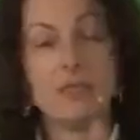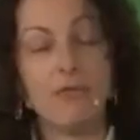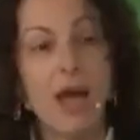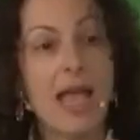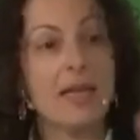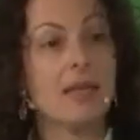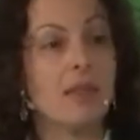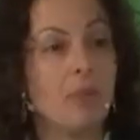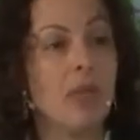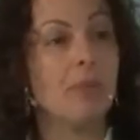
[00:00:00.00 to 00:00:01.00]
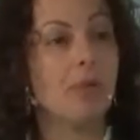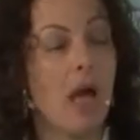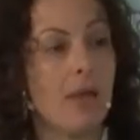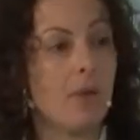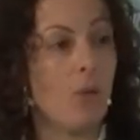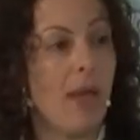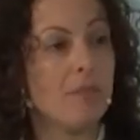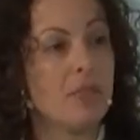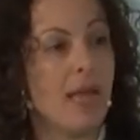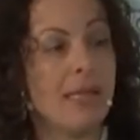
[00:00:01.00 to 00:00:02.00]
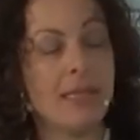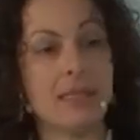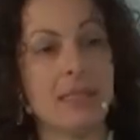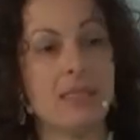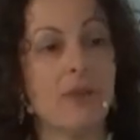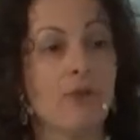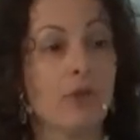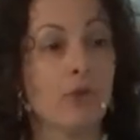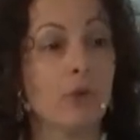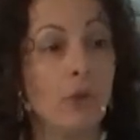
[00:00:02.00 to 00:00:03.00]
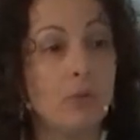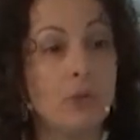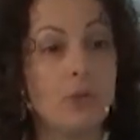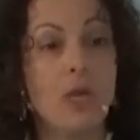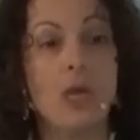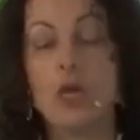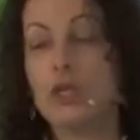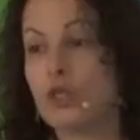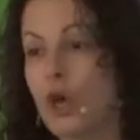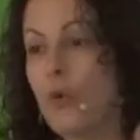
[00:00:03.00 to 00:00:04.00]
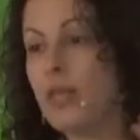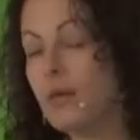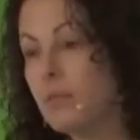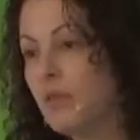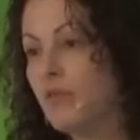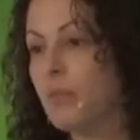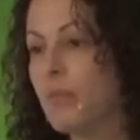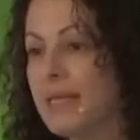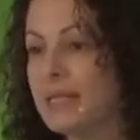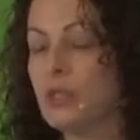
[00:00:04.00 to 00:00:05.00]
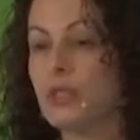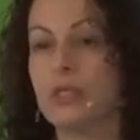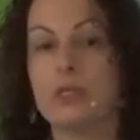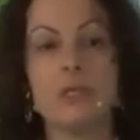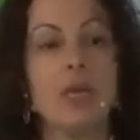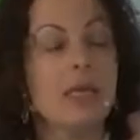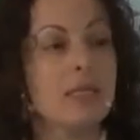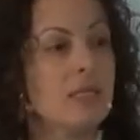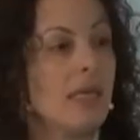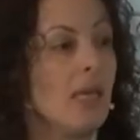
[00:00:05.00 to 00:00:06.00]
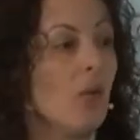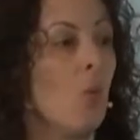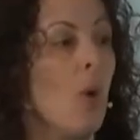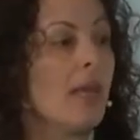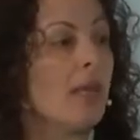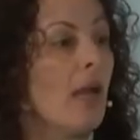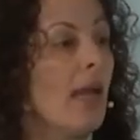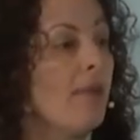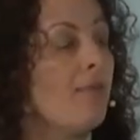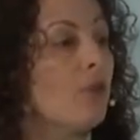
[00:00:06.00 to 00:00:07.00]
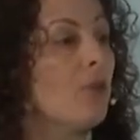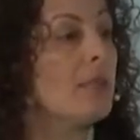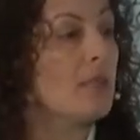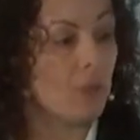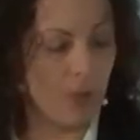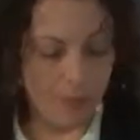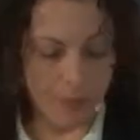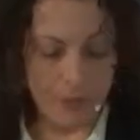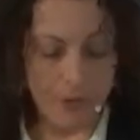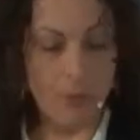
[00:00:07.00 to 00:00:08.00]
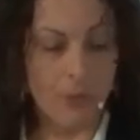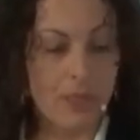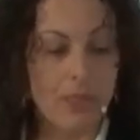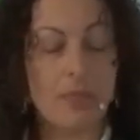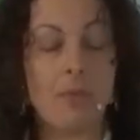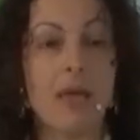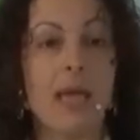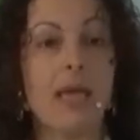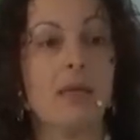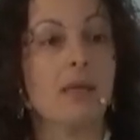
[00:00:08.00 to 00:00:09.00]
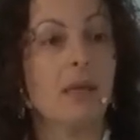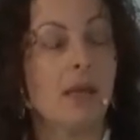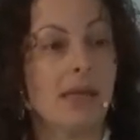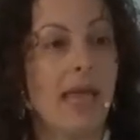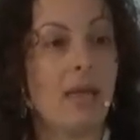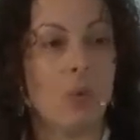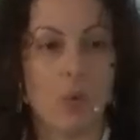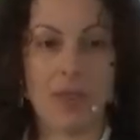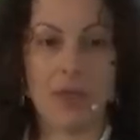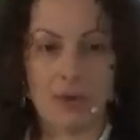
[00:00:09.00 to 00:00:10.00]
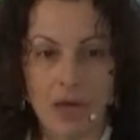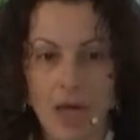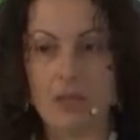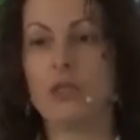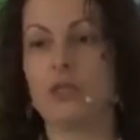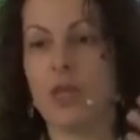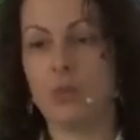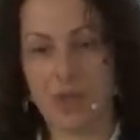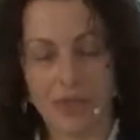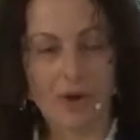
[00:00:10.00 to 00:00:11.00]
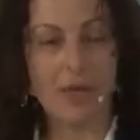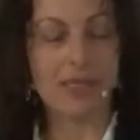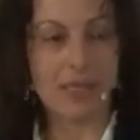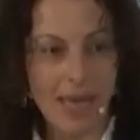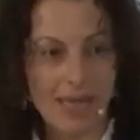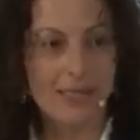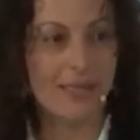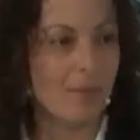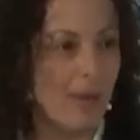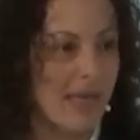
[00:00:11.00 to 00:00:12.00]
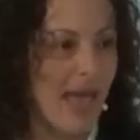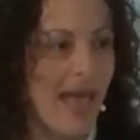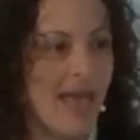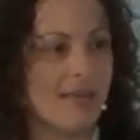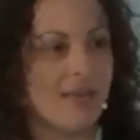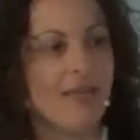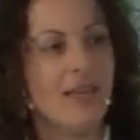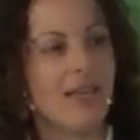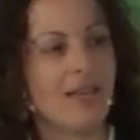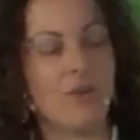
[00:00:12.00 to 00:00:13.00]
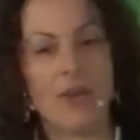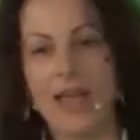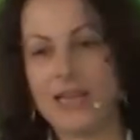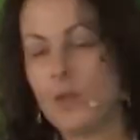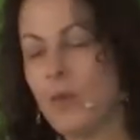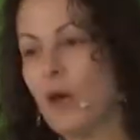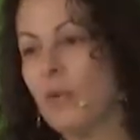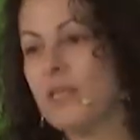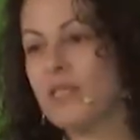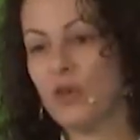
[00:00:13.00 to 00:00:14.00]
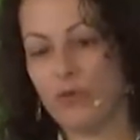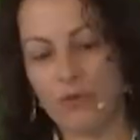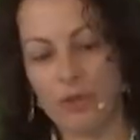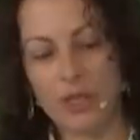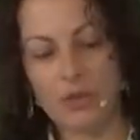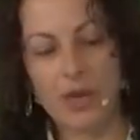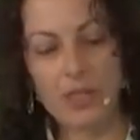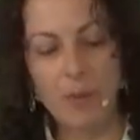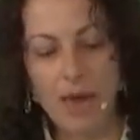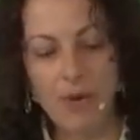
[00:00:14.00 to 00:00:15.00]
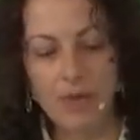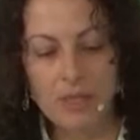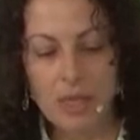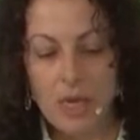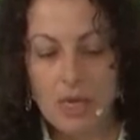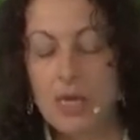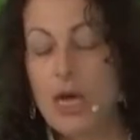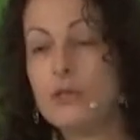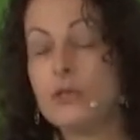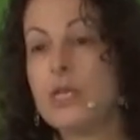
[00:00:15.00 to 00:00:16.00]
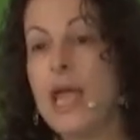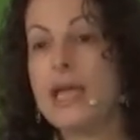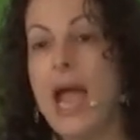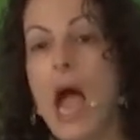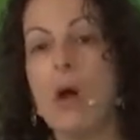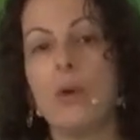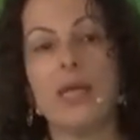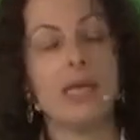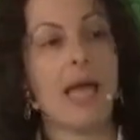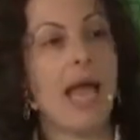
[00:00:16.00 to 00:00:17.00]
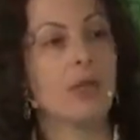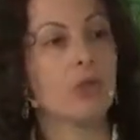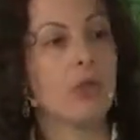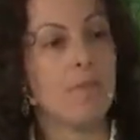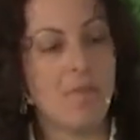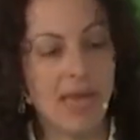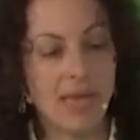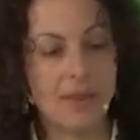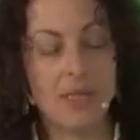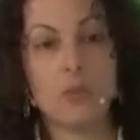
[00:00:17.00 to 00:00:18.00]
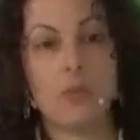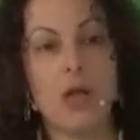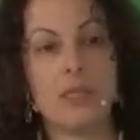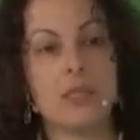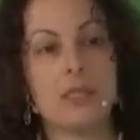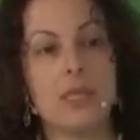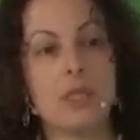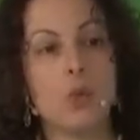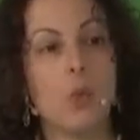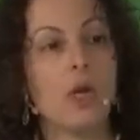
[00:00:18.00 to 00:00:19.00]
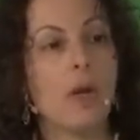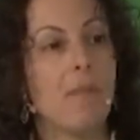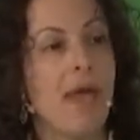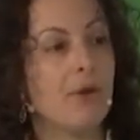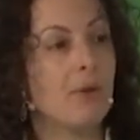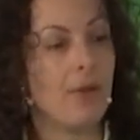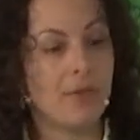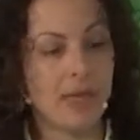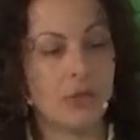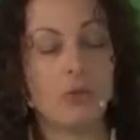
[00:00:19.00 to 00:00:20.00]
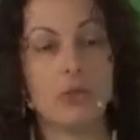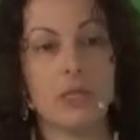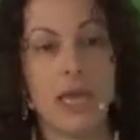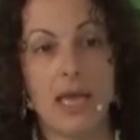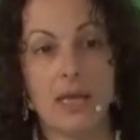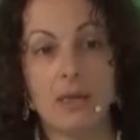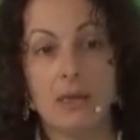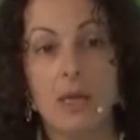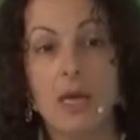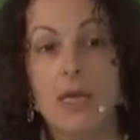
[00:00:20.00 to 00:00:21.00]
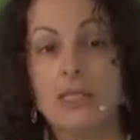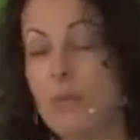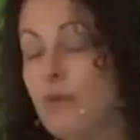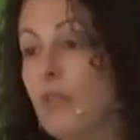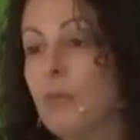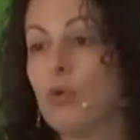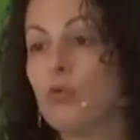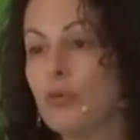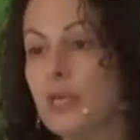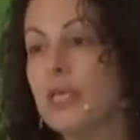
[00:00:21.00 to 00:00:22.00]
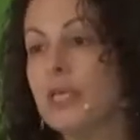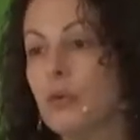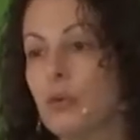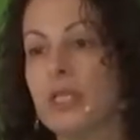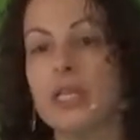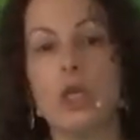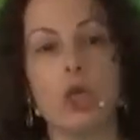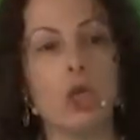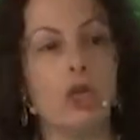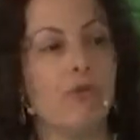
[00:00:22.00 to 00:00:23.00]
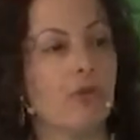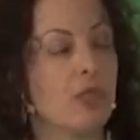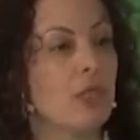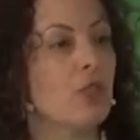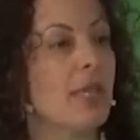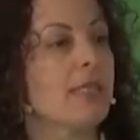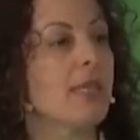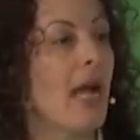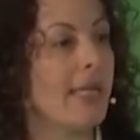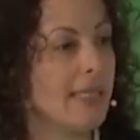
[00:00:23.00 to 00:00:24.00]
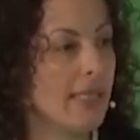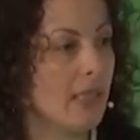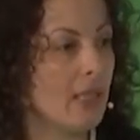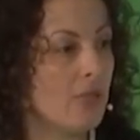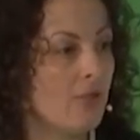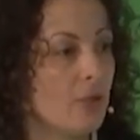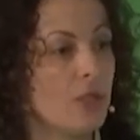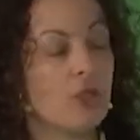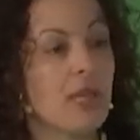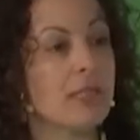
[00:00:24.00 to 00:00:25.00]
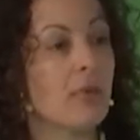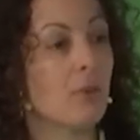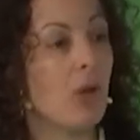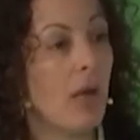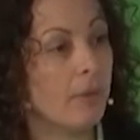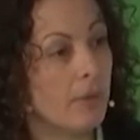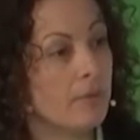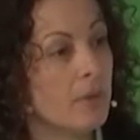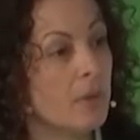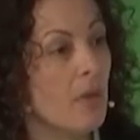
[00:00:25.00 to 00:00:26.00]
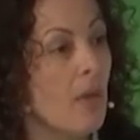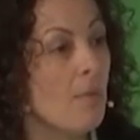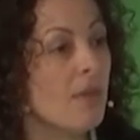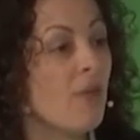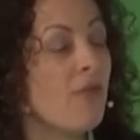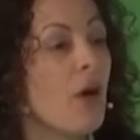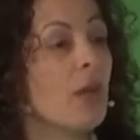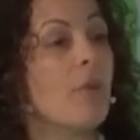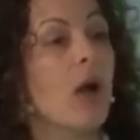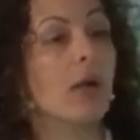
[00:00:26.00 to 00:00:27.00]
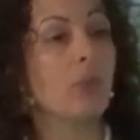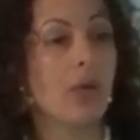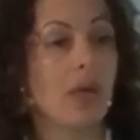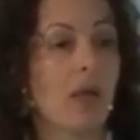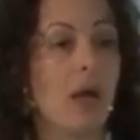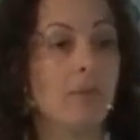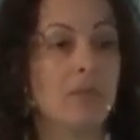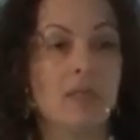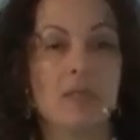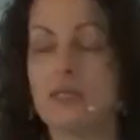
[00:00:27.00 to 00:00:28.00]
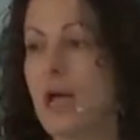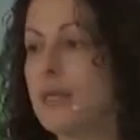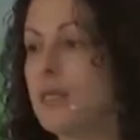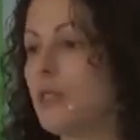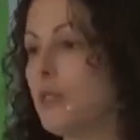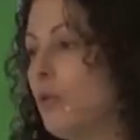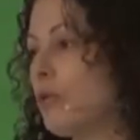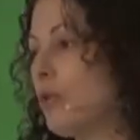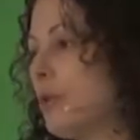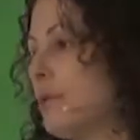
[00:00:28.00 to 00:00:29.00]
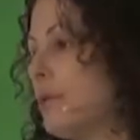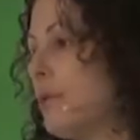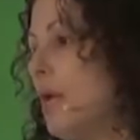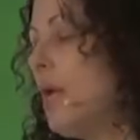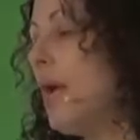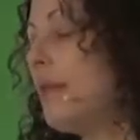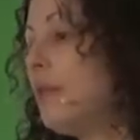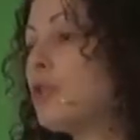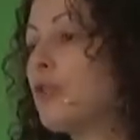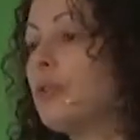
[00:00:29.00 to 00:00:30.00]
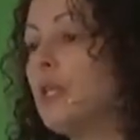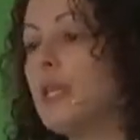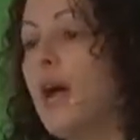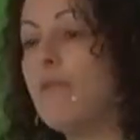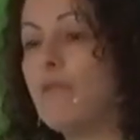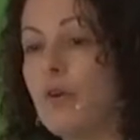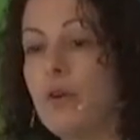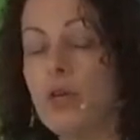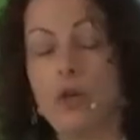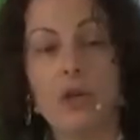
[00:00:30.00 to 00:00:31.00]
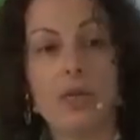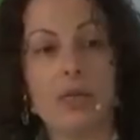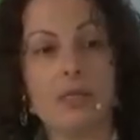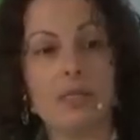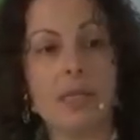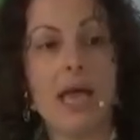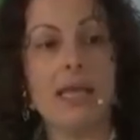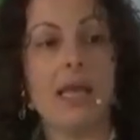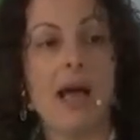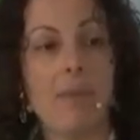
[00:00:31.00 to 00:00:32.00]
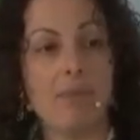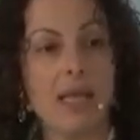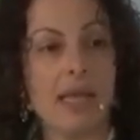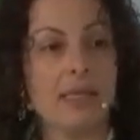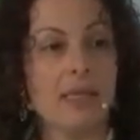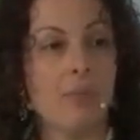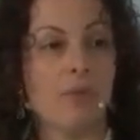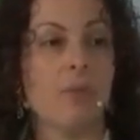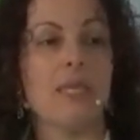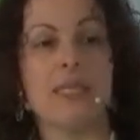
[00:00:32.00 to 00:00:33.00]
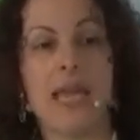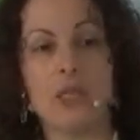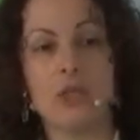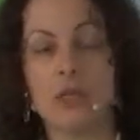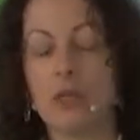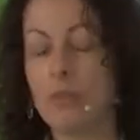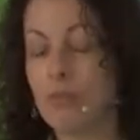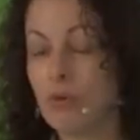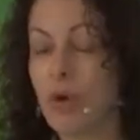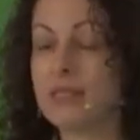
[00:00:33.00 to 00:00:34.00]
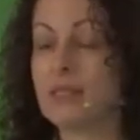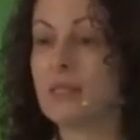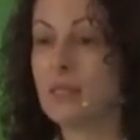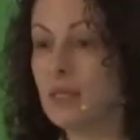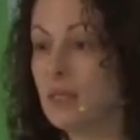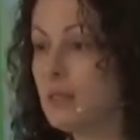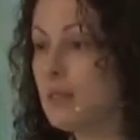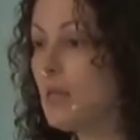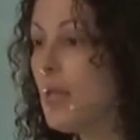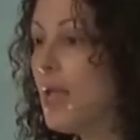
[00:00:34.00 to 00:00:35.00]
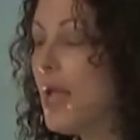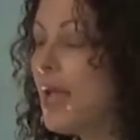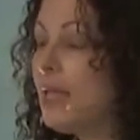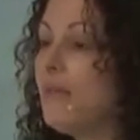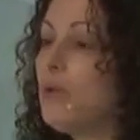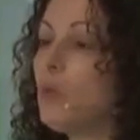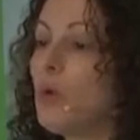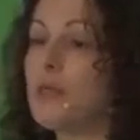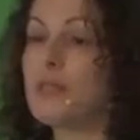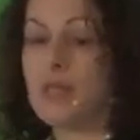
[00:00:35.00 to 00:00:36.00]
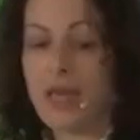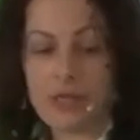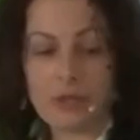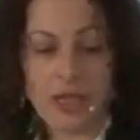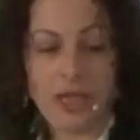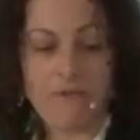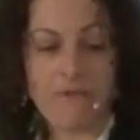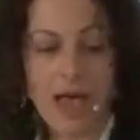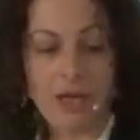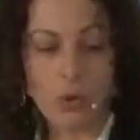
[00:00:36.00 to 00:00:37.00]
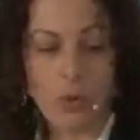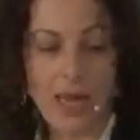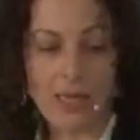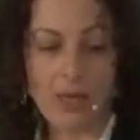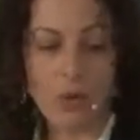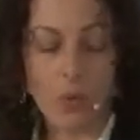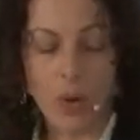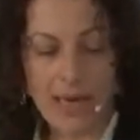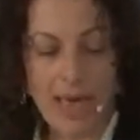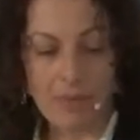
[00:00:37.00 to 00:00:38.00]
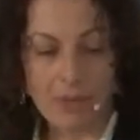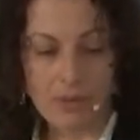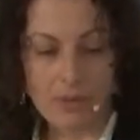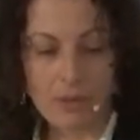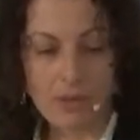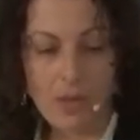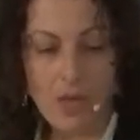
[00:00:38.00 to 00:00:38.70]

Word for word: dividing the people on the website into different groups, showing them different messages, seeing what influences people to participate again, with their knowledge and with their consent, I might add, in experiments that are fully transparent, to understand how we can actually make these processes work better than they do today. Some of them are really, really good for suggesting ideas, for suggesting problems, but they fall apart when it comes to designing solutions. And they're surely not very good at designing complex implementation processes, and even worse at actually evaluating what happens.